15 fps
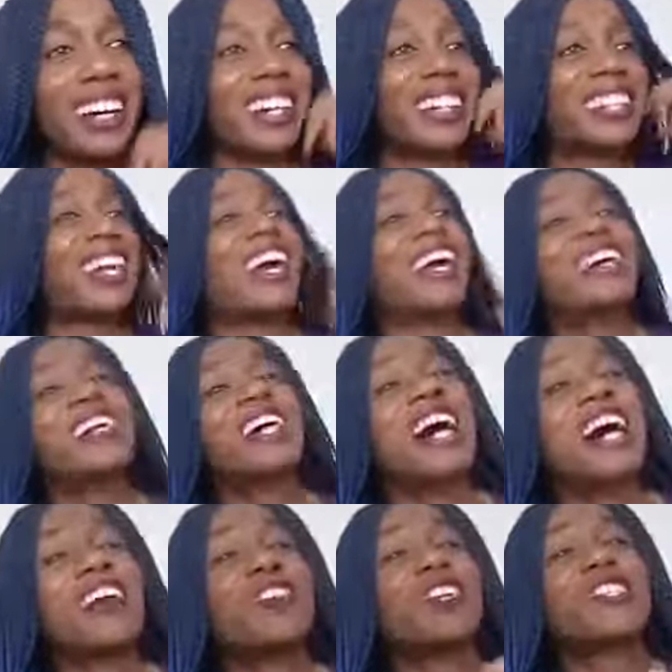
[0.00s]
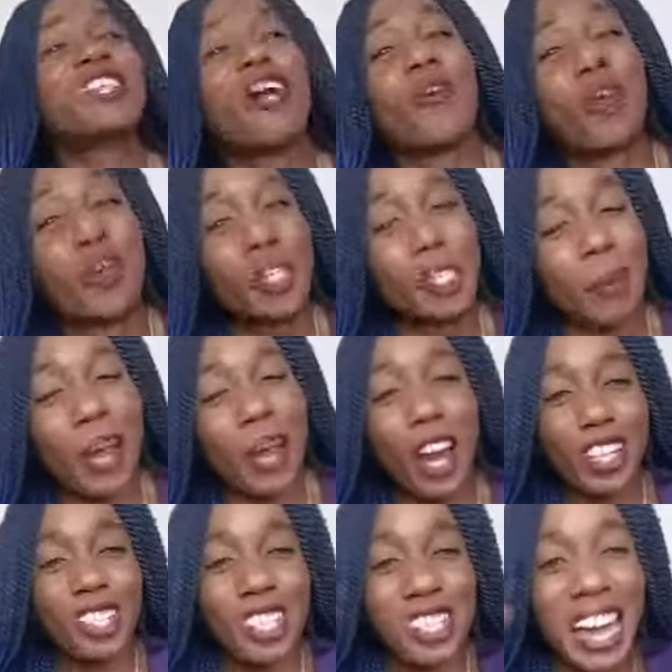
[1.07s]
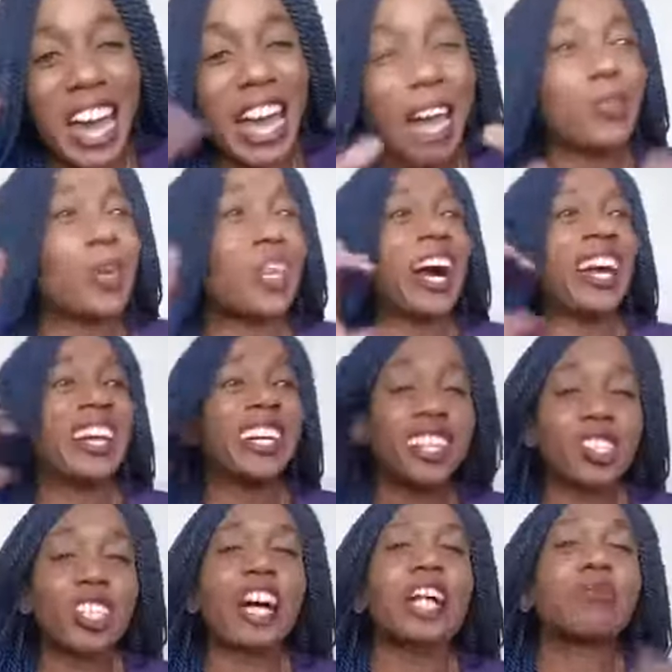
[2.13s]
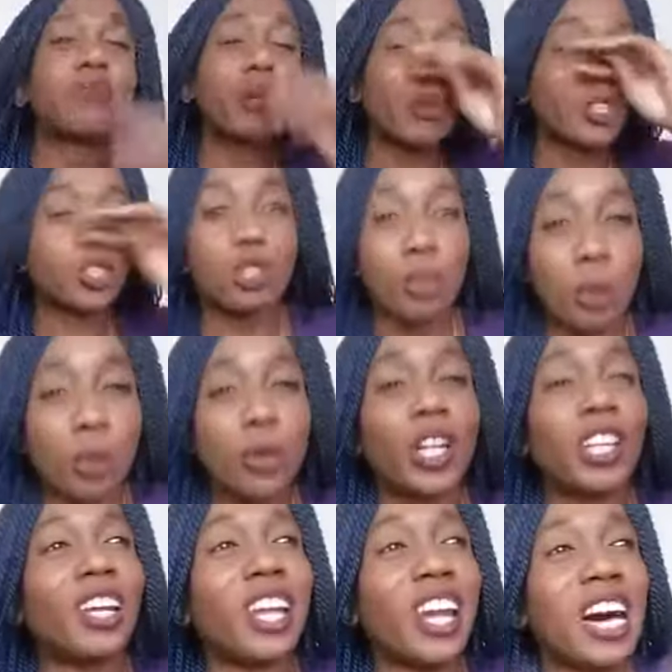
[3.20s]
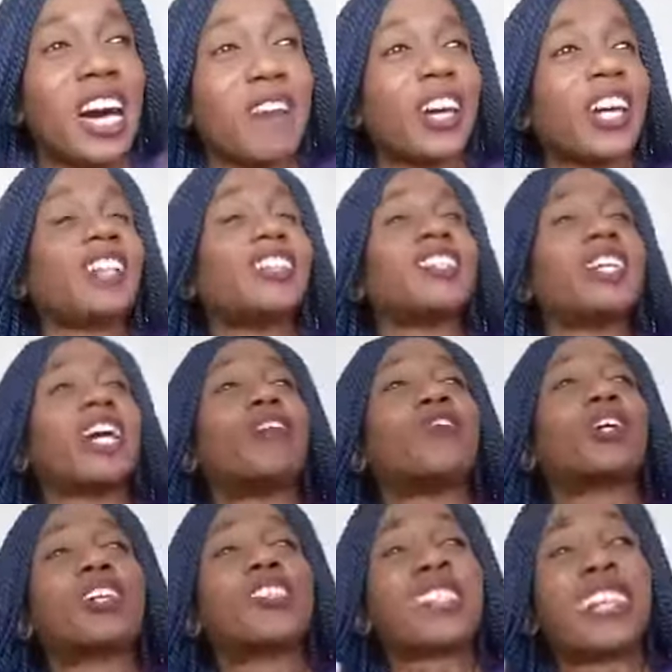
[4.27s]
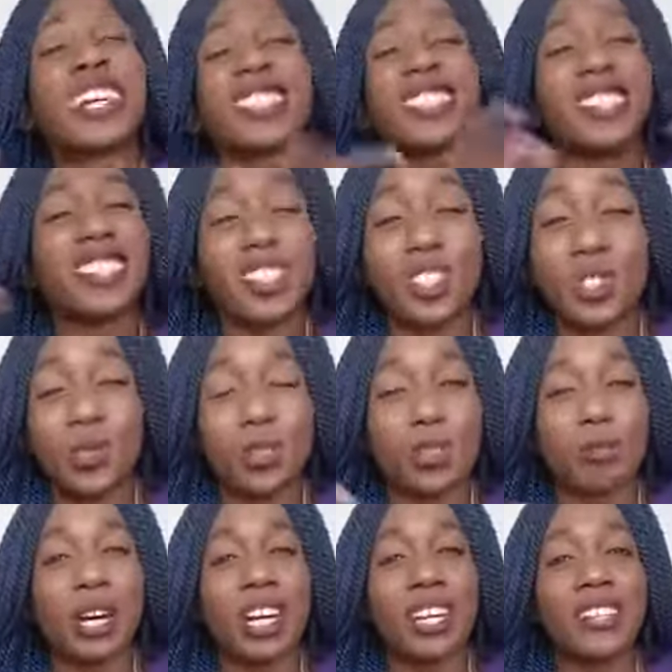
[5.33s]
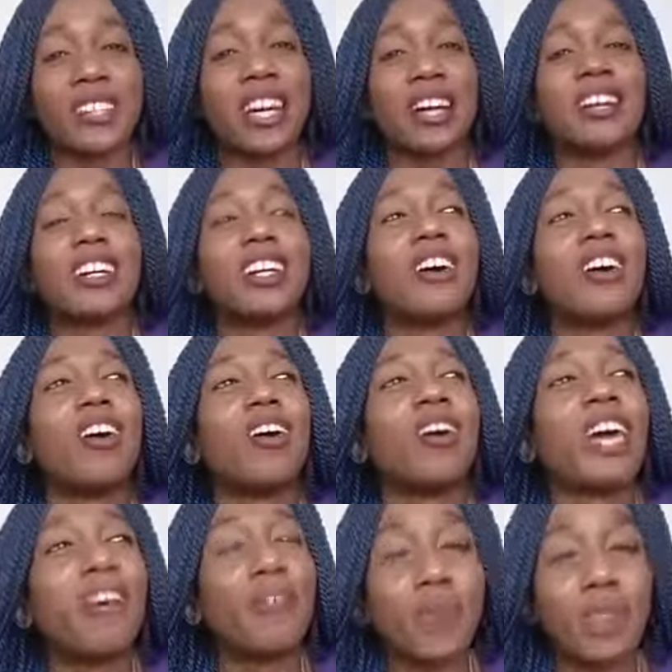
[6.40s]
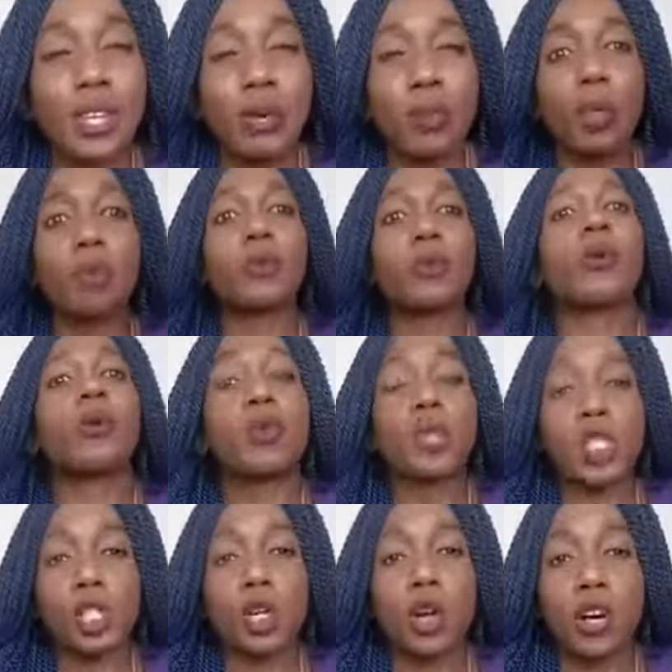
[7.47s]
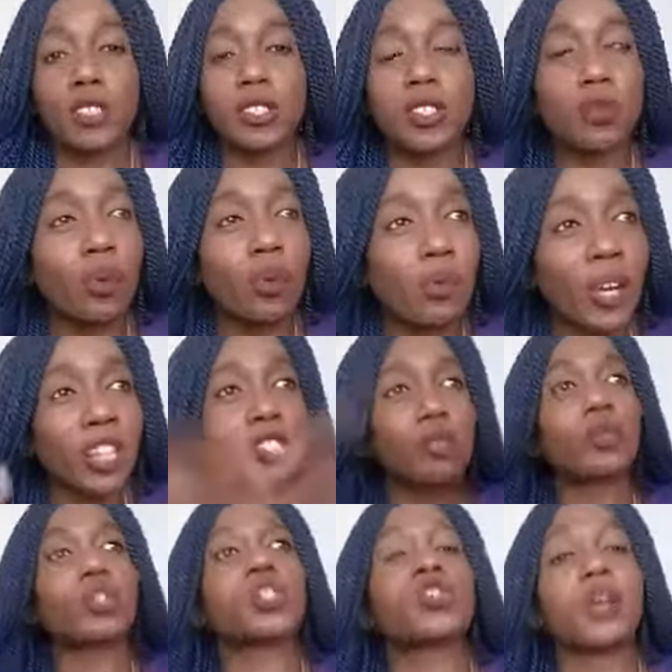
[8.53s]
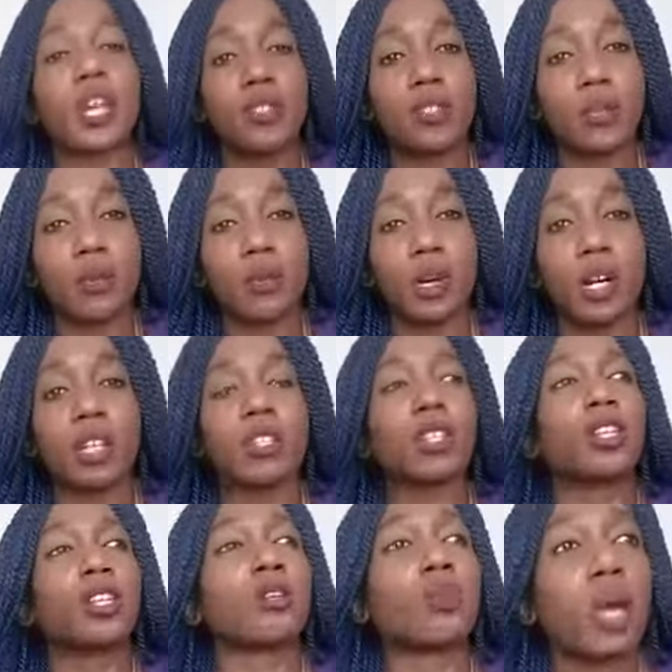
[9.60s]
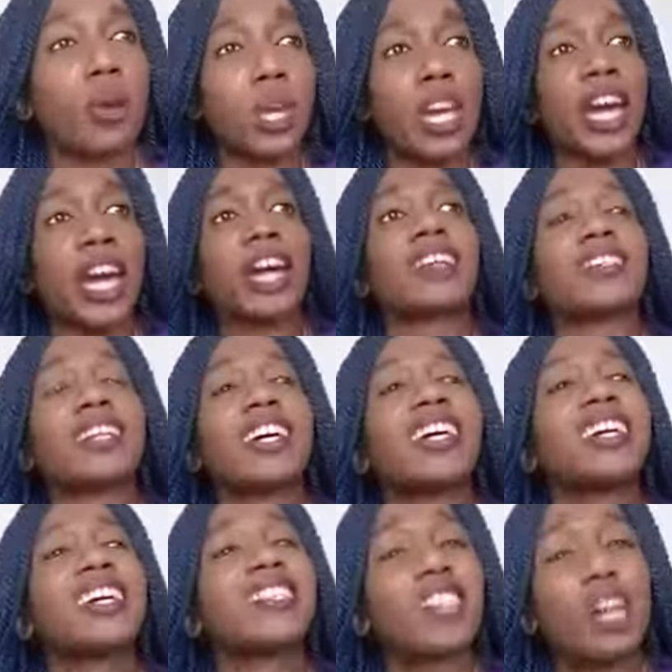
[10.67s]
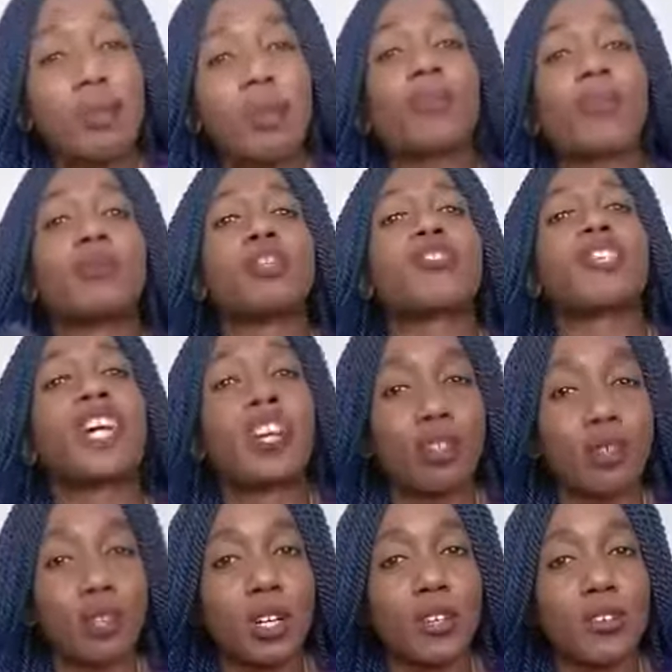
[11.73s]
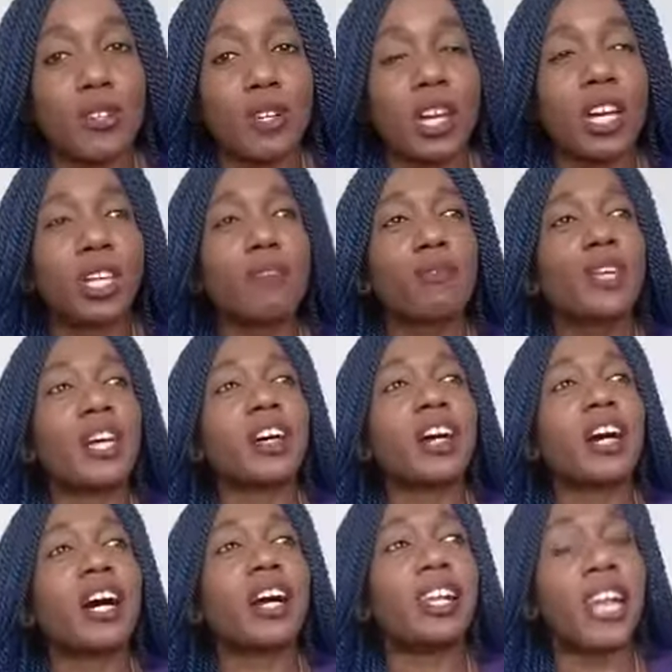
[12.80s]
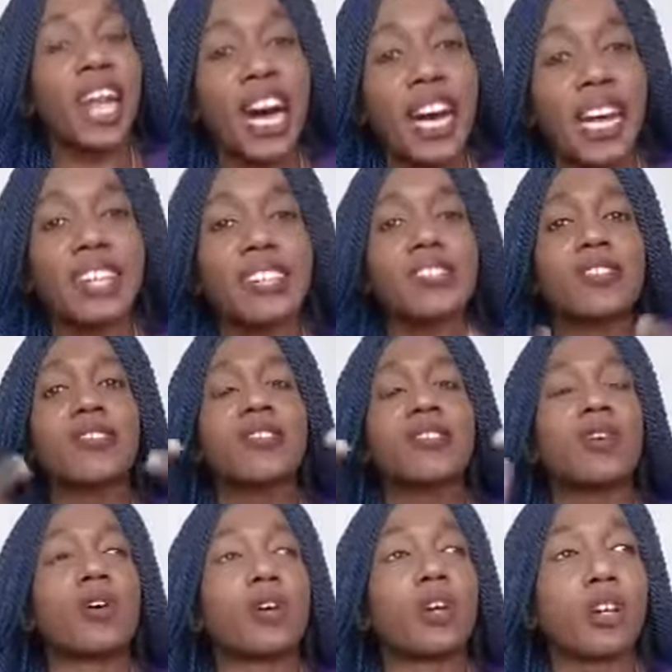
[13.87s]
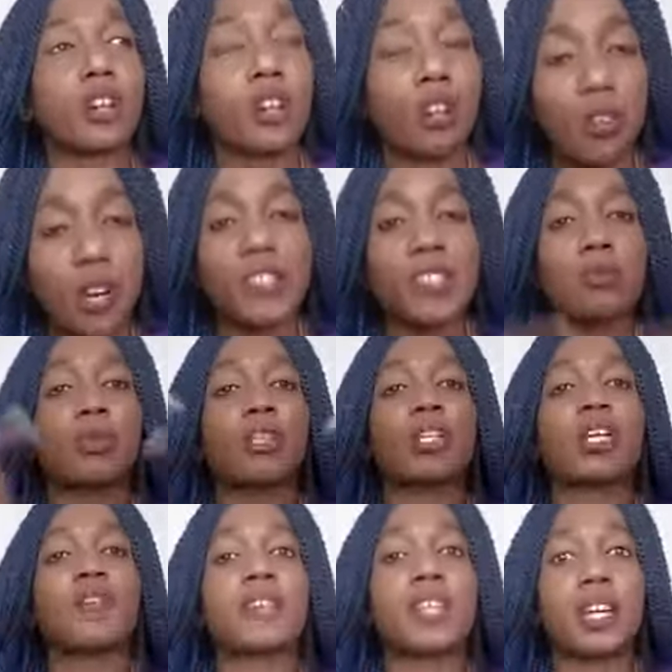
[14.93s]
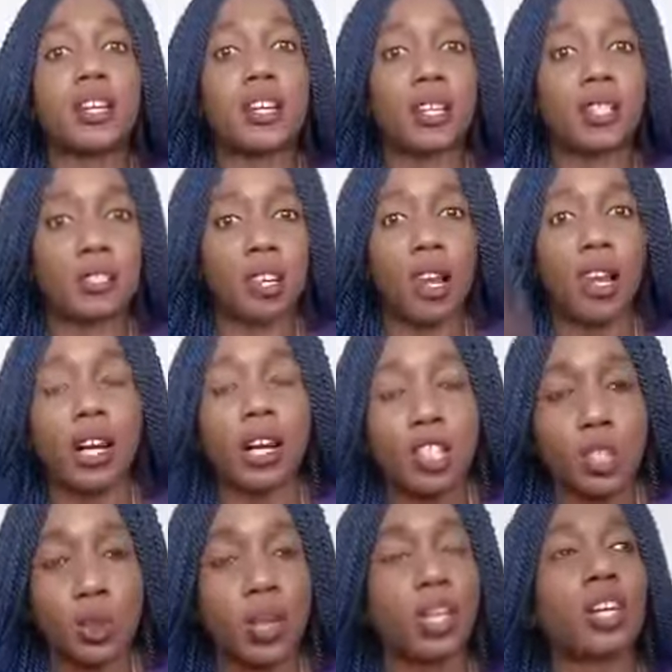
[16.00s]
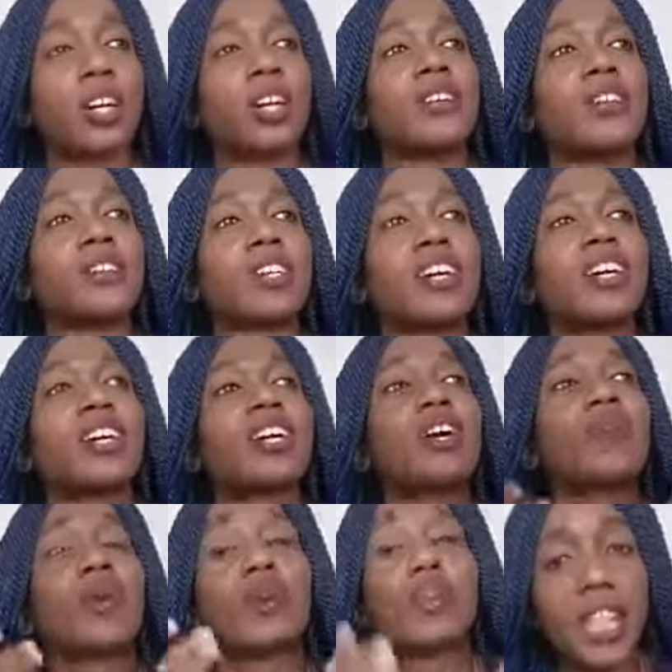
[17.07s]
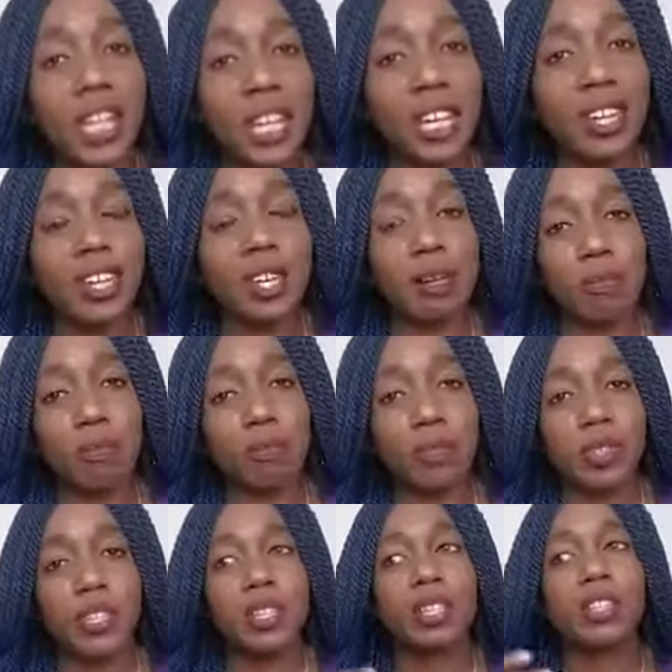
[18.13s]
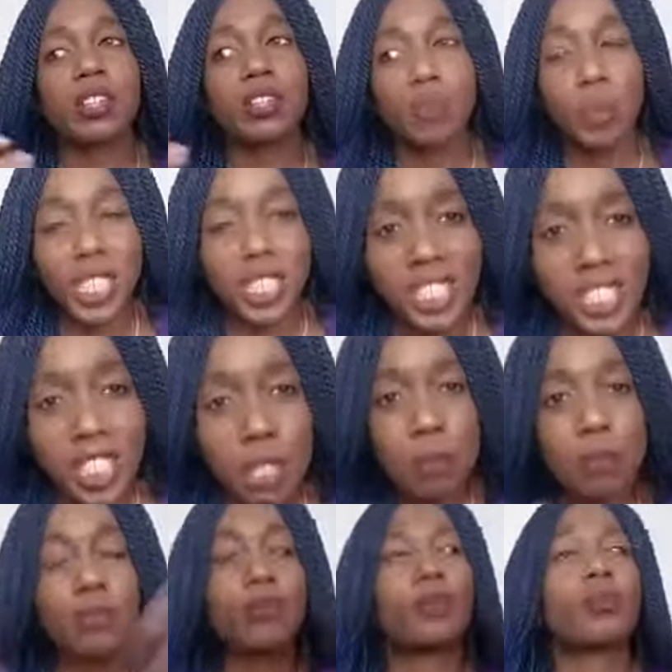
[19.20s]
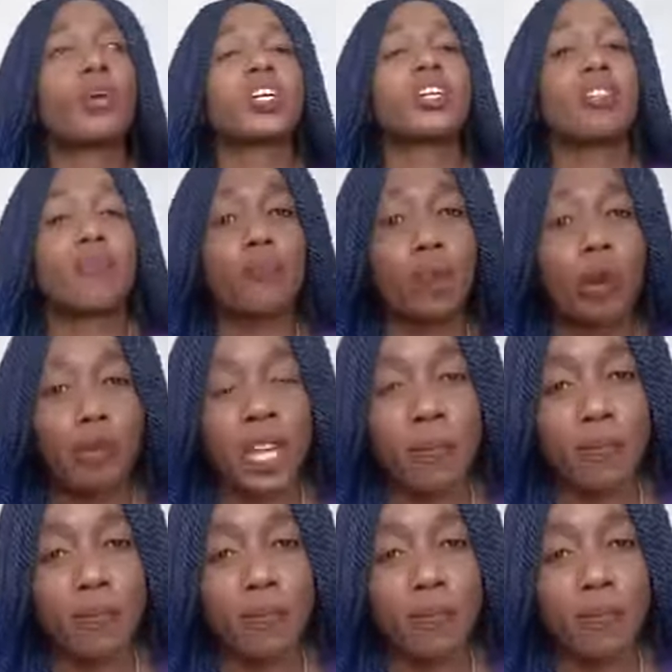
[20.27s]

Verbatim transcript: okay? I'm not saying we want to spend lots of time with our inner child, but we do. We want to love that inner child because actually the truth of the matter is that everything we, re- we show out to the reflection we're showing out to the world the, the way we act is coming from inside of us okay and if there are lies or crazy beliefs that are lodged within us if we don't clear them we keep running from that